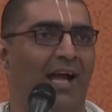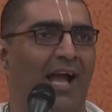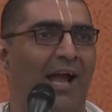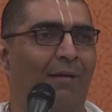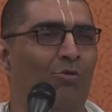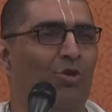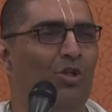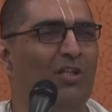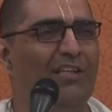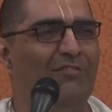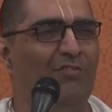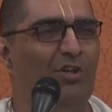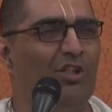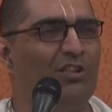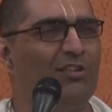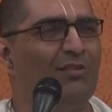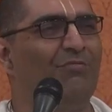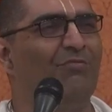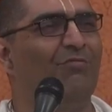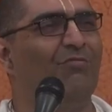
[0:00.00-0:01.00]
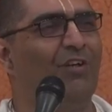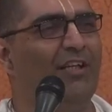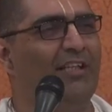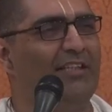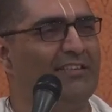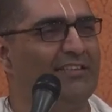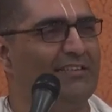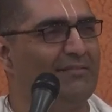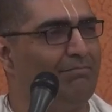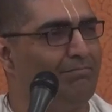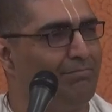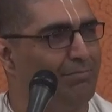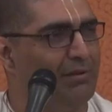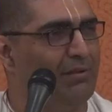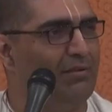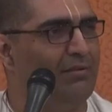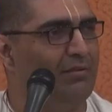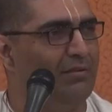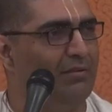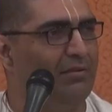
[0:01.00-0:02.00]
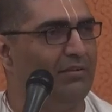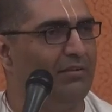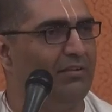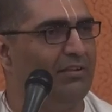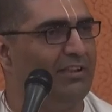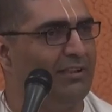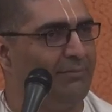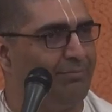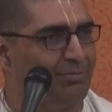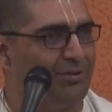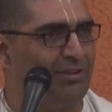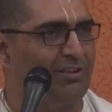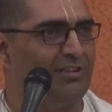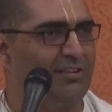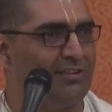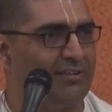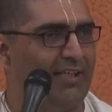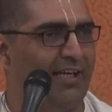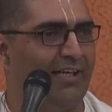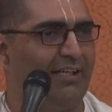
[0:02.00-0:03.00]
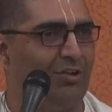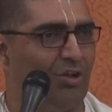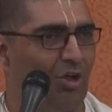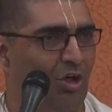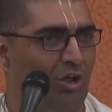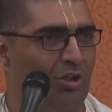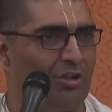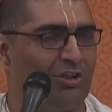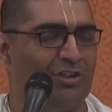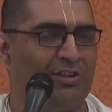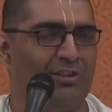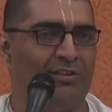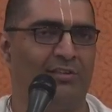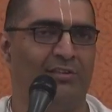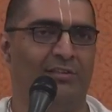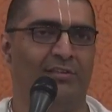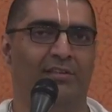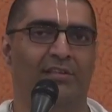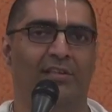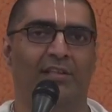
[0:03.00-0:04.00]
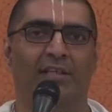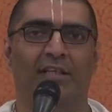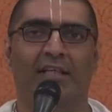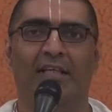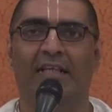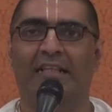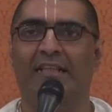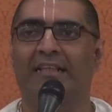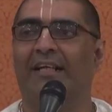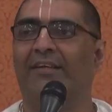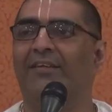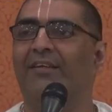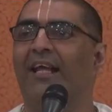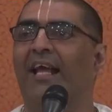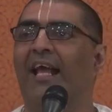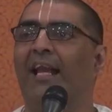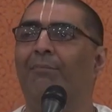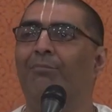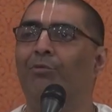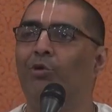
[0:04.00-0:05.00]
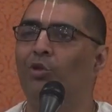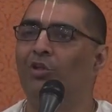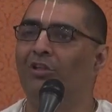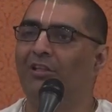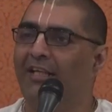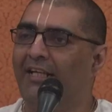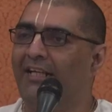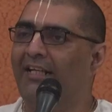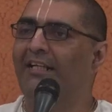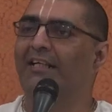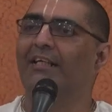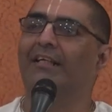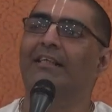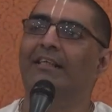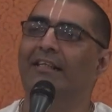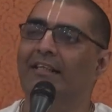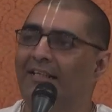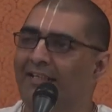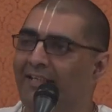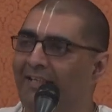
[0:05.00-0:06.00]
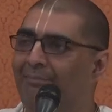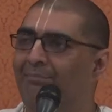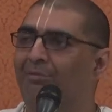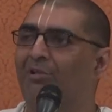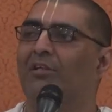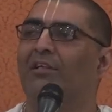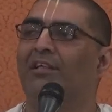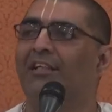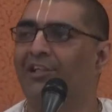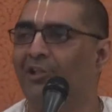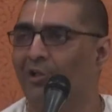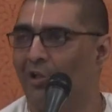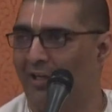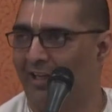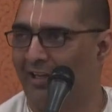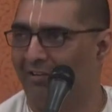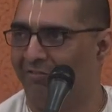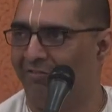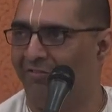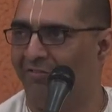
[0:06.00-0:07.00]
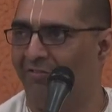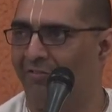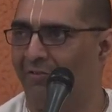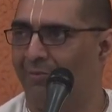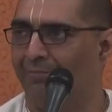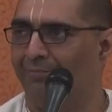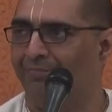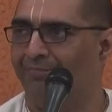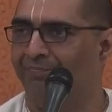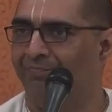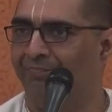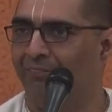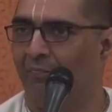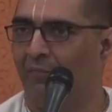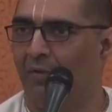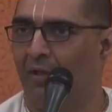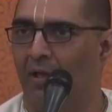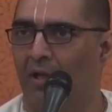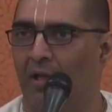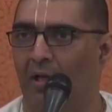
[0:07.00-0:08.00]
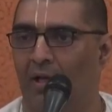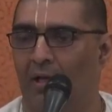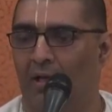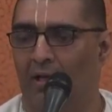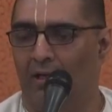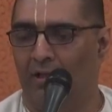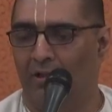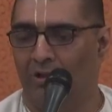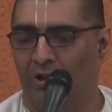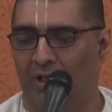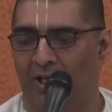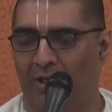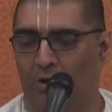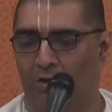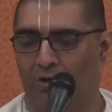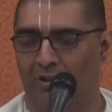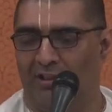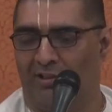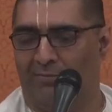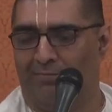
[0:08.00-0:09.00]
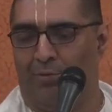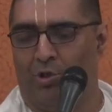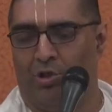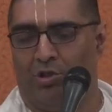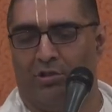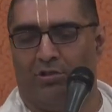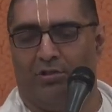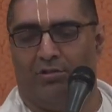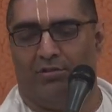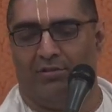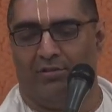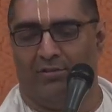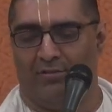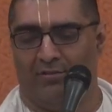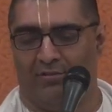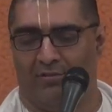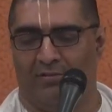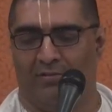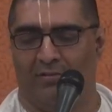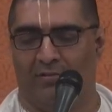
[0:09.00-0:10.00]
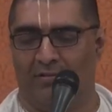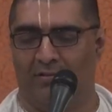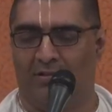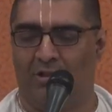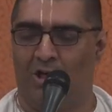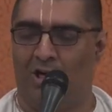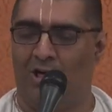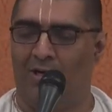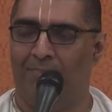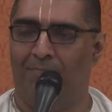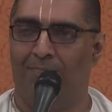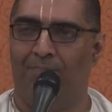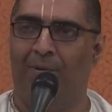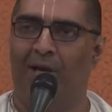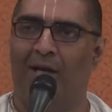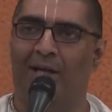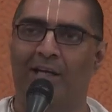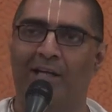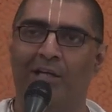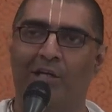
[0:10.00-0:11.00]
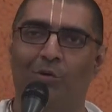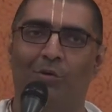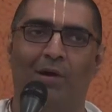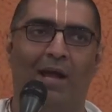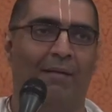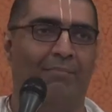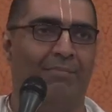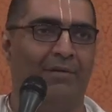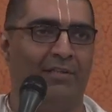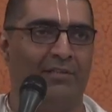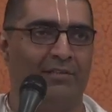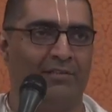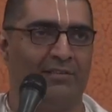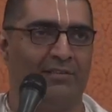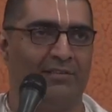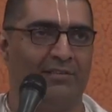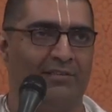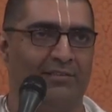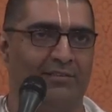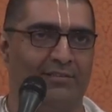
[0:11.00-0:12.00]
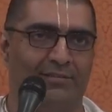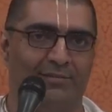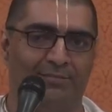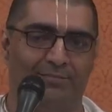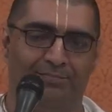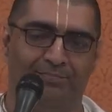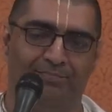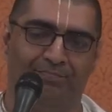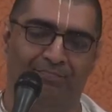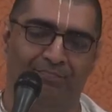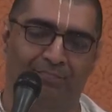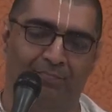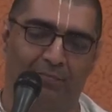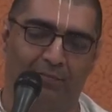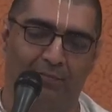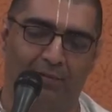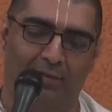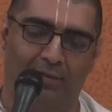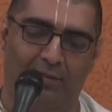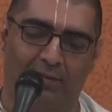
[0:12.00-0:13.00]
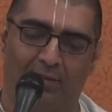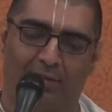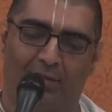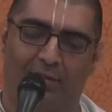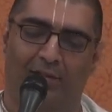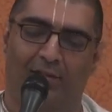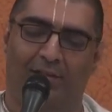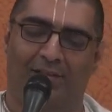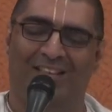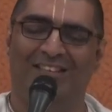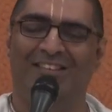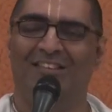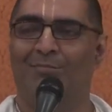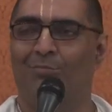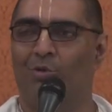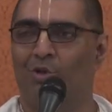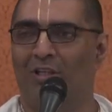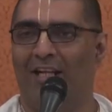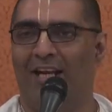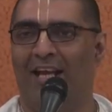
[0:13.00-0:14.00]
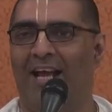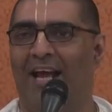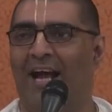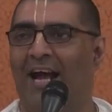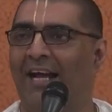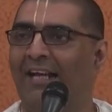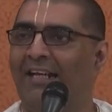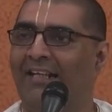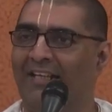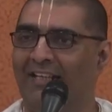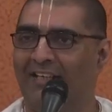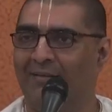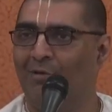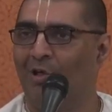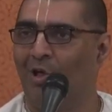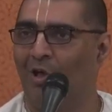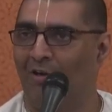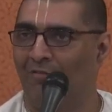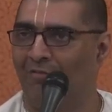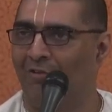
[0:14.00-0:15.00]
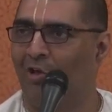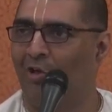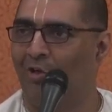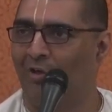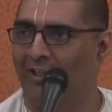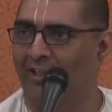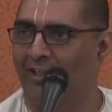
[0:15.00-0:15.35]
I'm going to give you all some very simple tips and thoughts that will help you think a little deeper in your life. So I wrote this book called Plug Into Happiness. This is a book that I highly recommend all of you all to